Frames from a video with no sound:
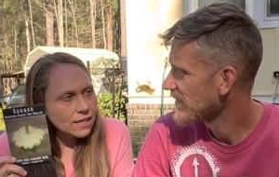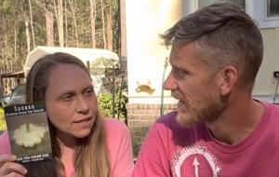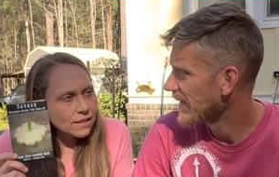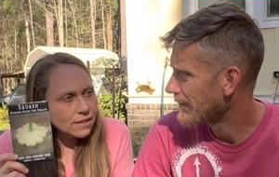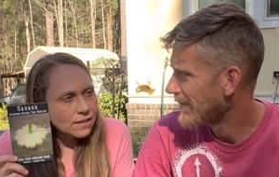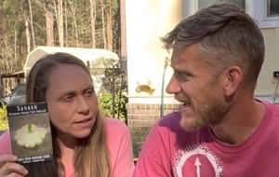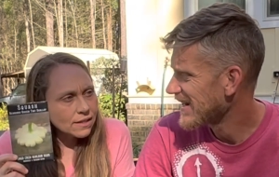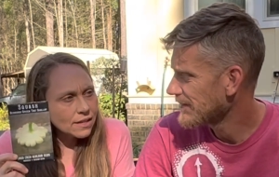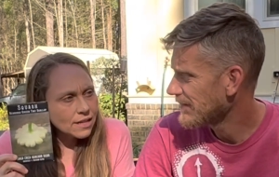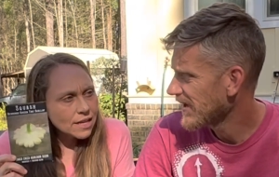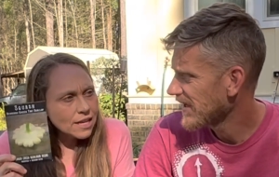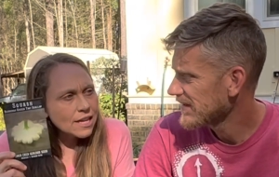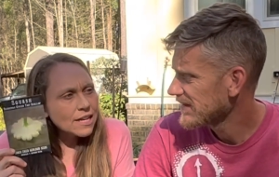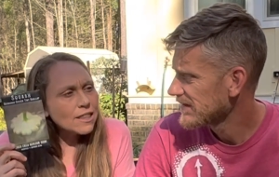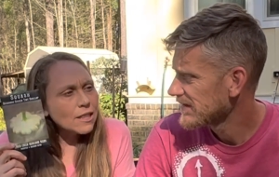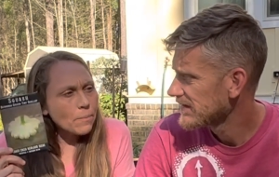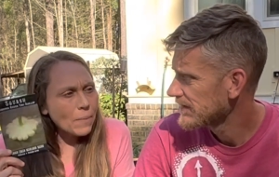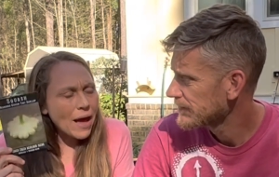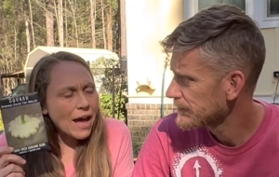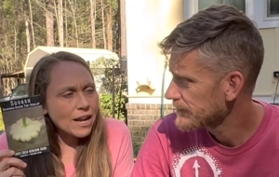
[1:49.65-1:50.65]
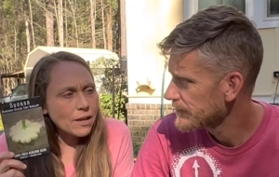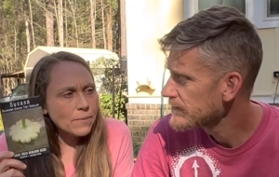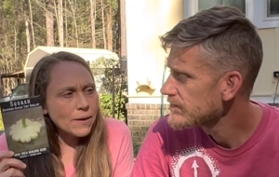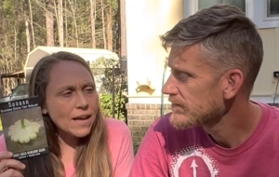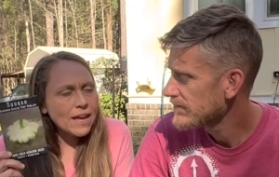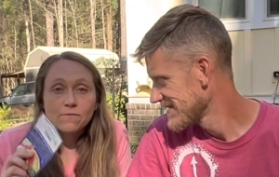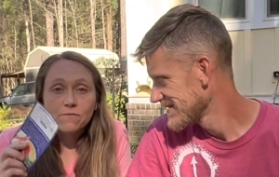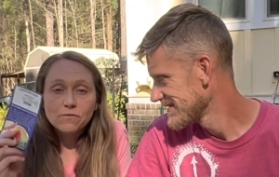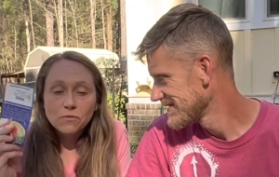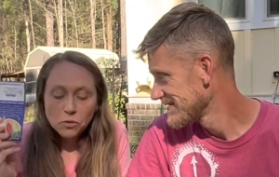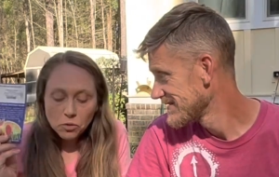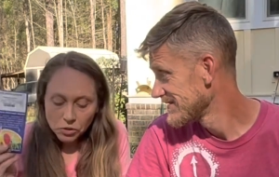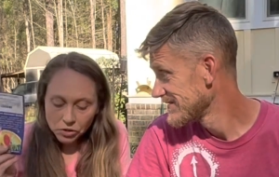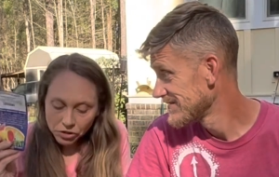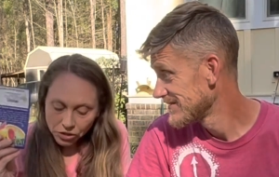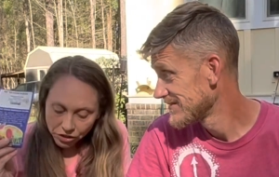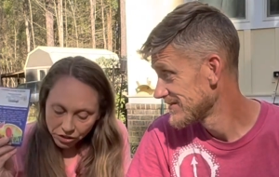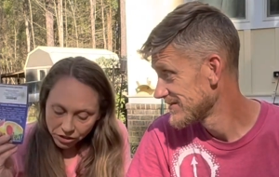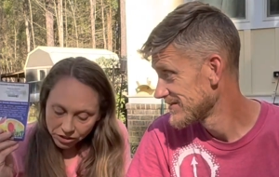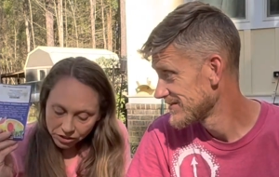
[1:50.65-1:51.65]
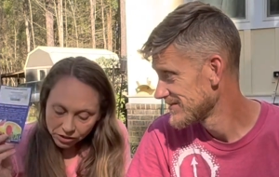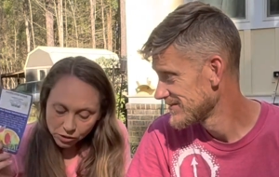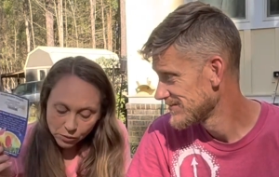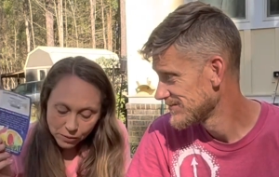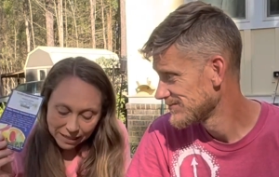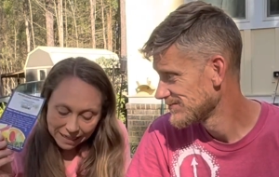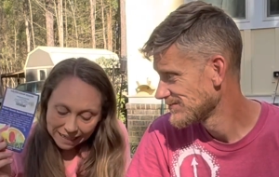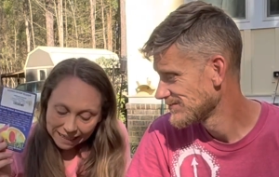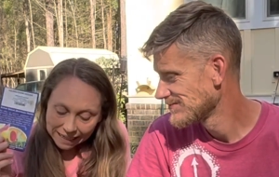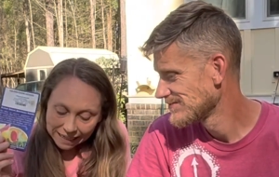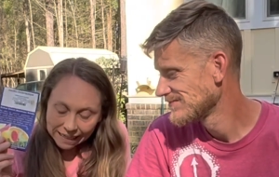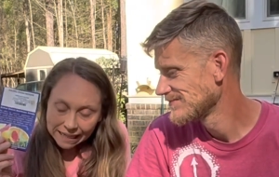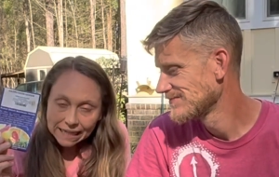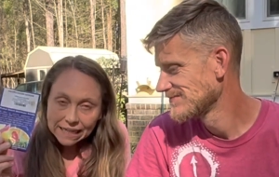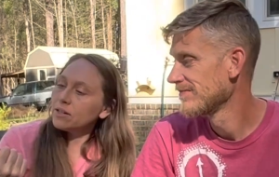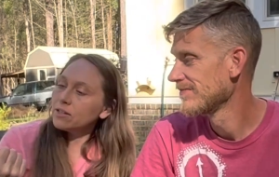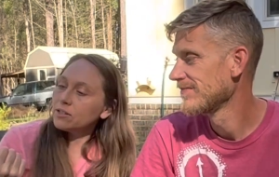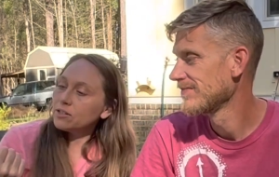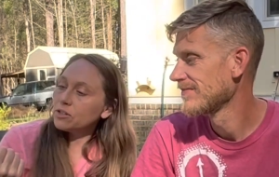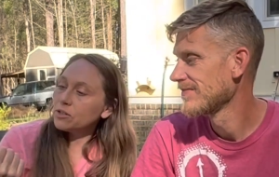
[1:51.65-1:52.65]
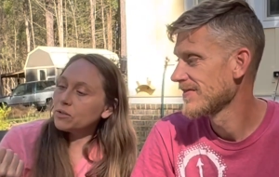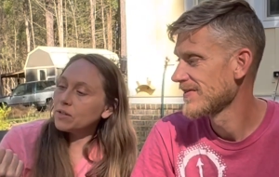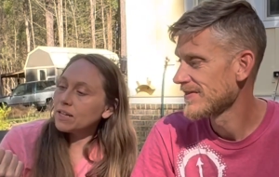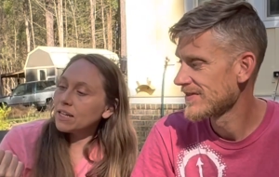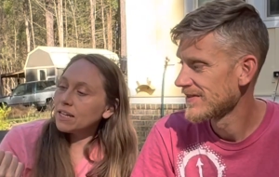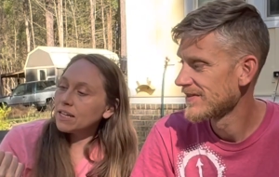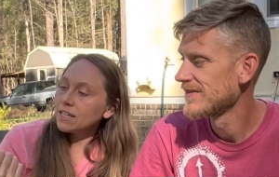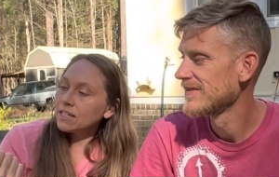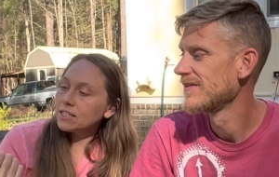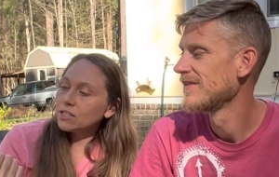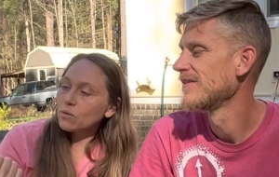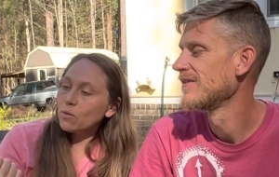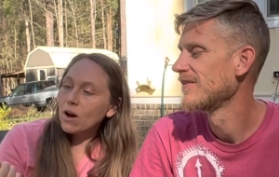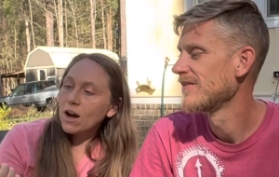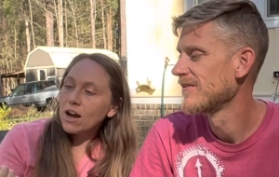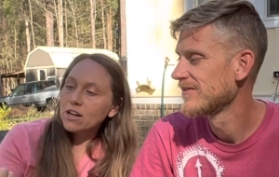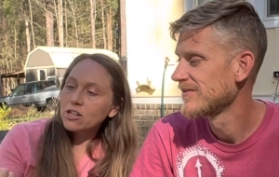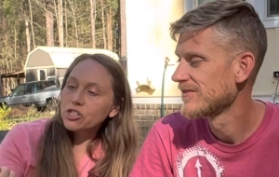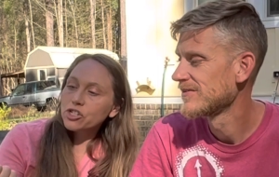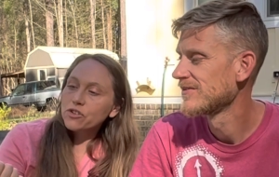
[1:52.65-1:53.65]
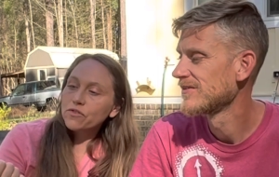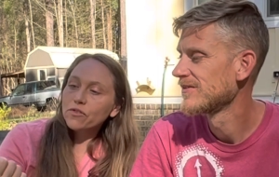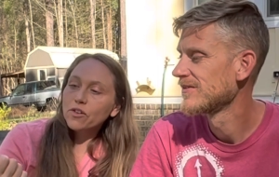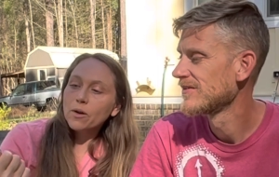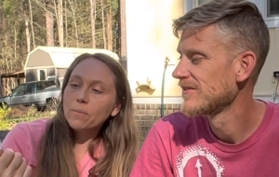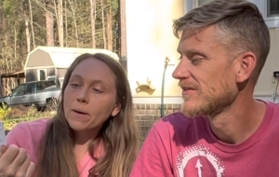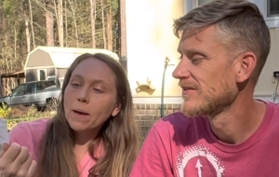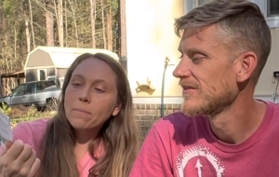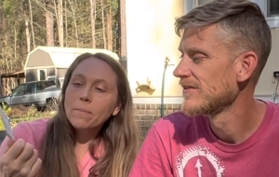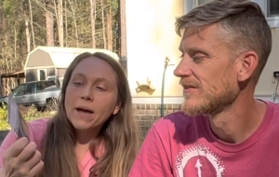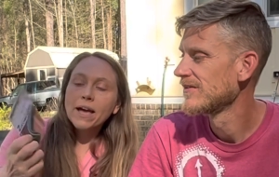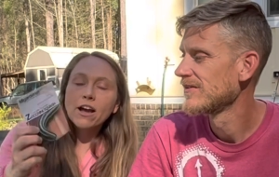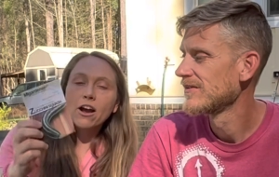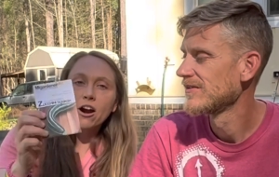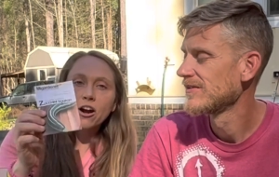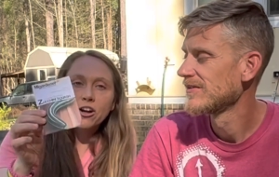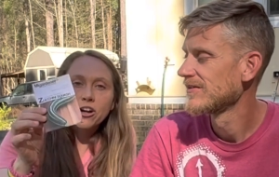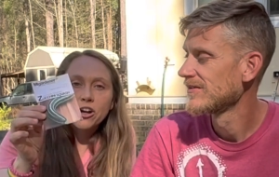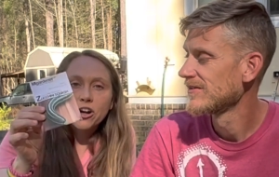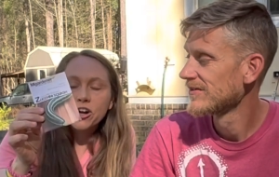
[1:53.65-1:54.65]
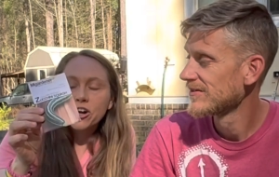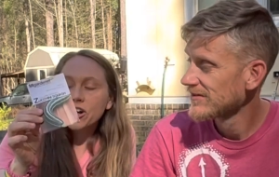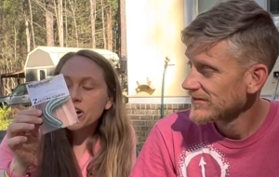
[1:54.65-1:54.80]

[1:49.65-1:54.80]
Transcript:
Speaker 1: Like patty pan. The patty pan Ford Hook zucchini zucchini squash from Mi Gardener.